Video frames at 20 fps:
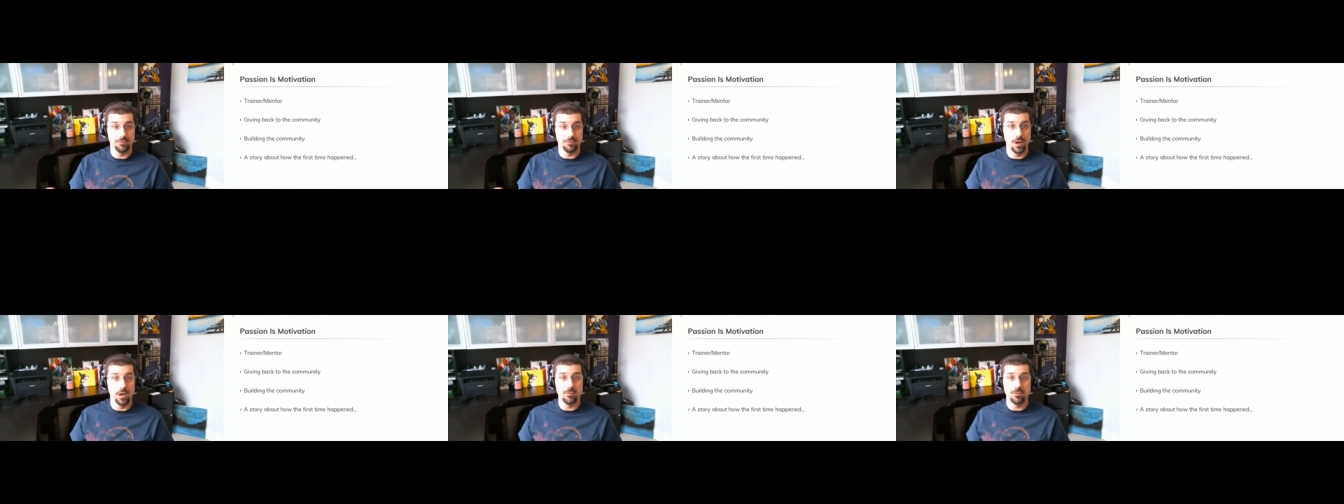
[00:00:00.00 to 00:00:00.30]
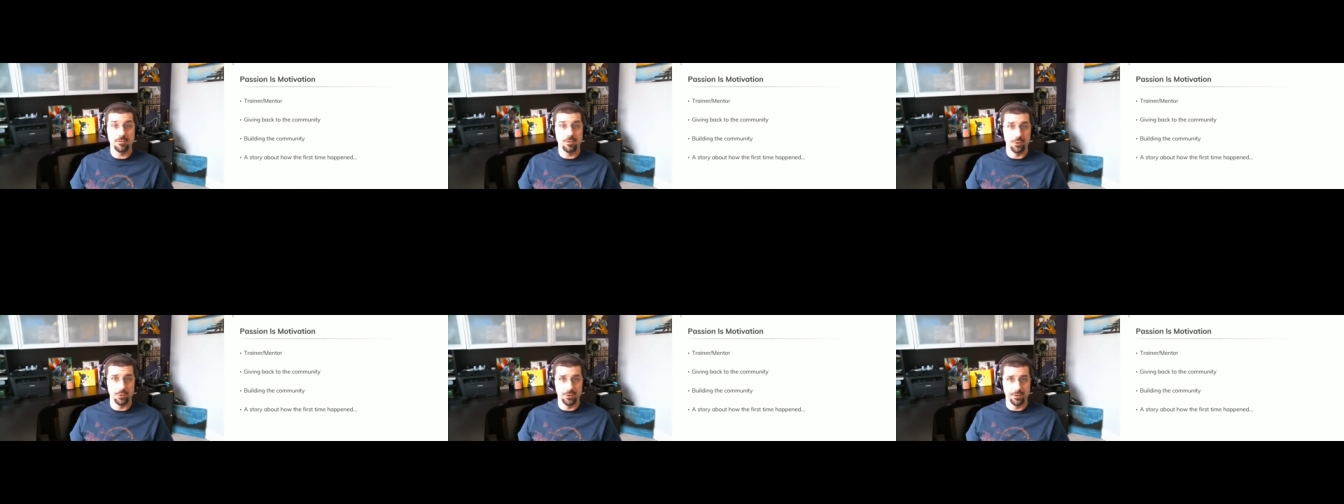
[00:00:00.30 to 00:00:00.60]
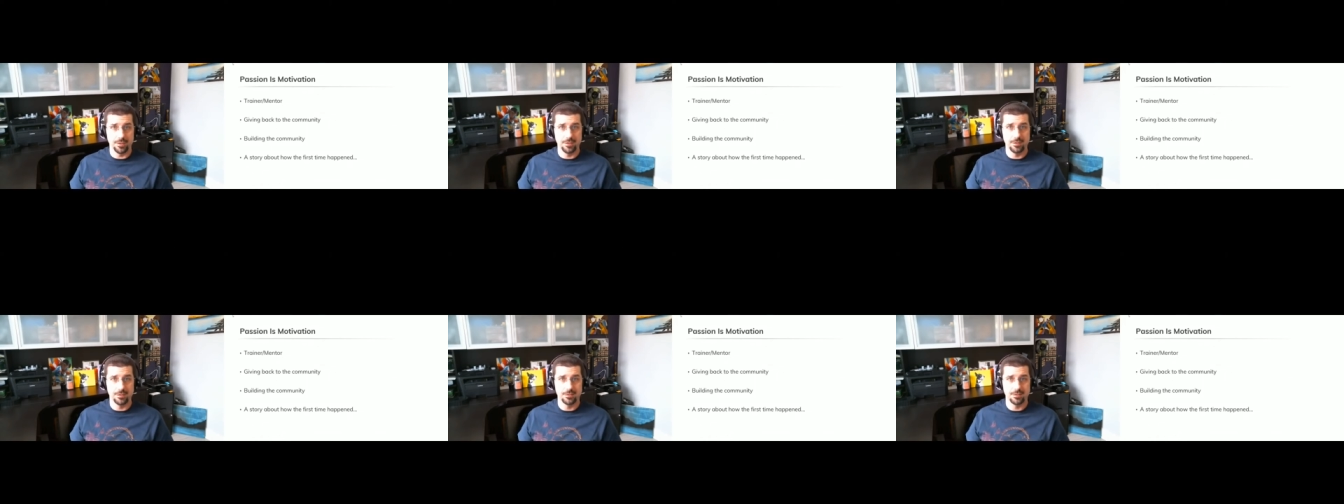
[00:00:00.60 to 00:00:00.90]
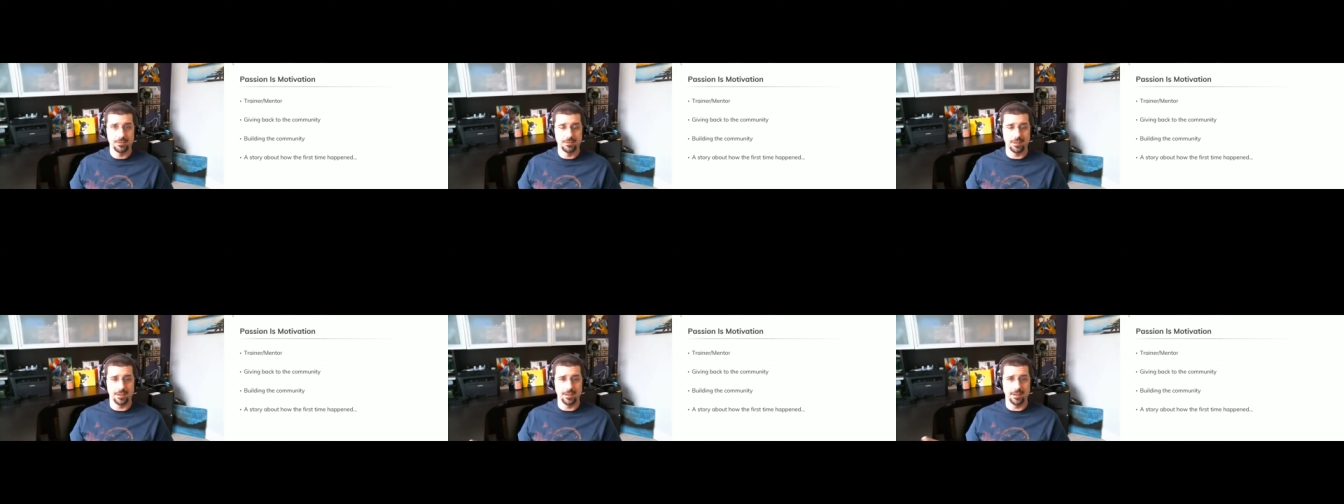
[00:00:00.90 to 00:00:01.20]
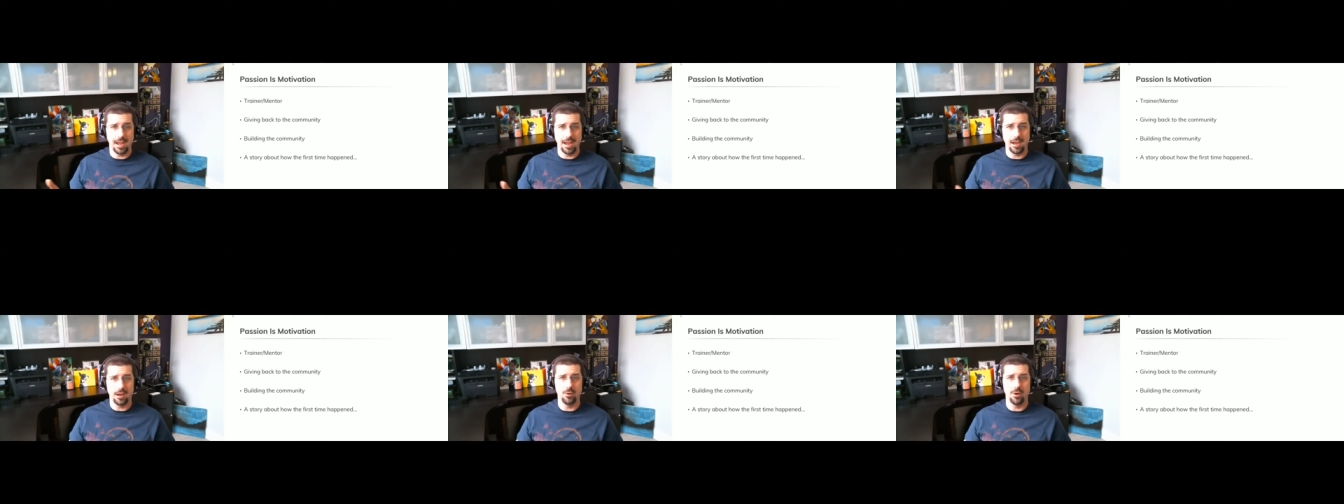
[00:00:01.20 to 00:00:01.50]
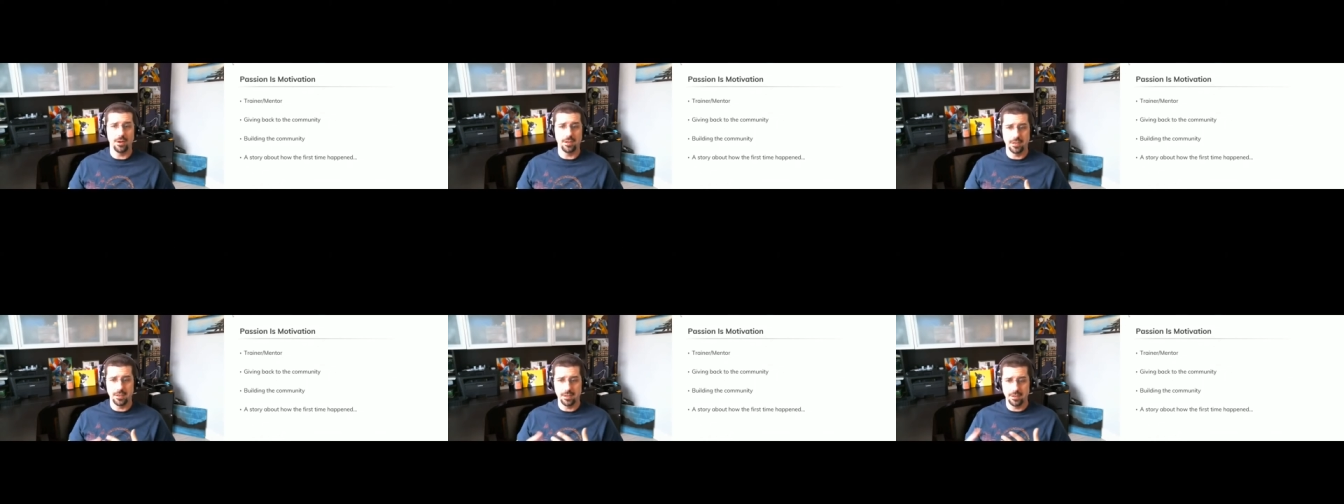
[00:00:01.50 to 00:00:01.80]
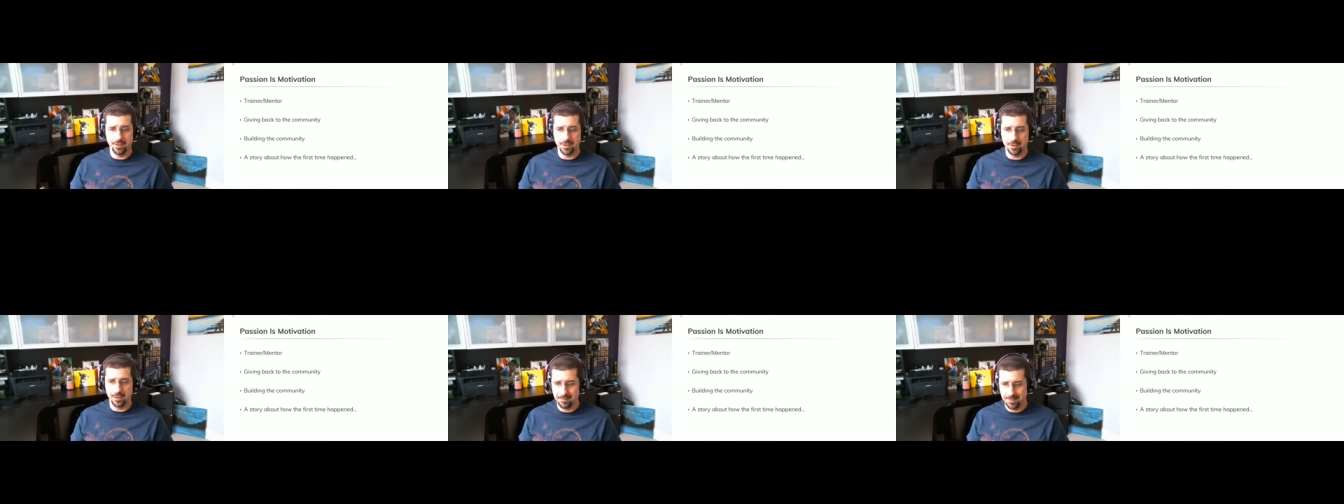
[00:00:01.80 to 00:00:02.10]
unfolded right how i
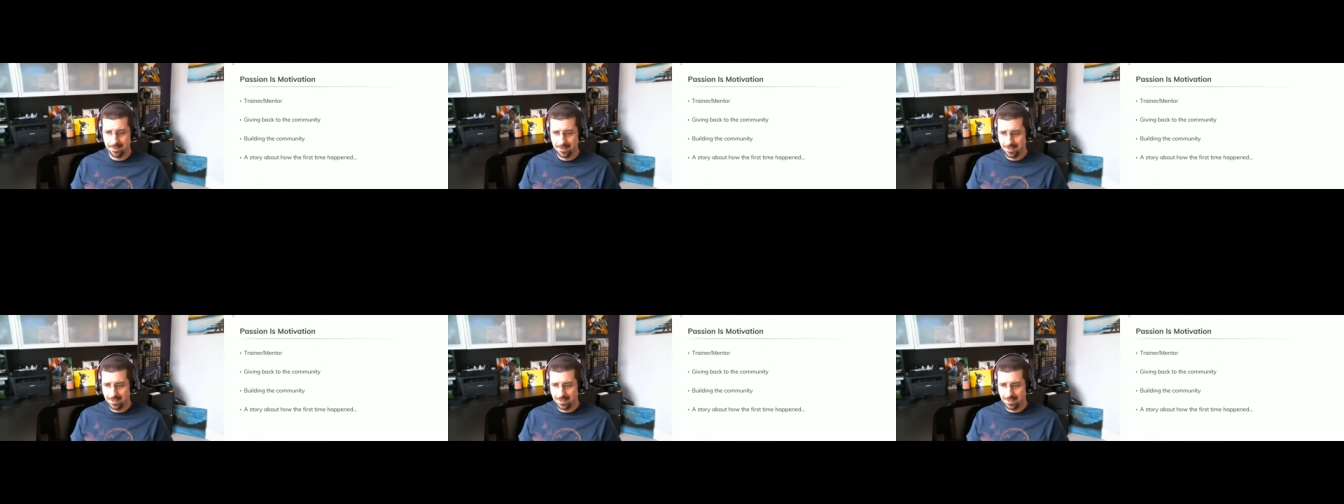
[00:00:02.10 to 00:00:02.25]
ended up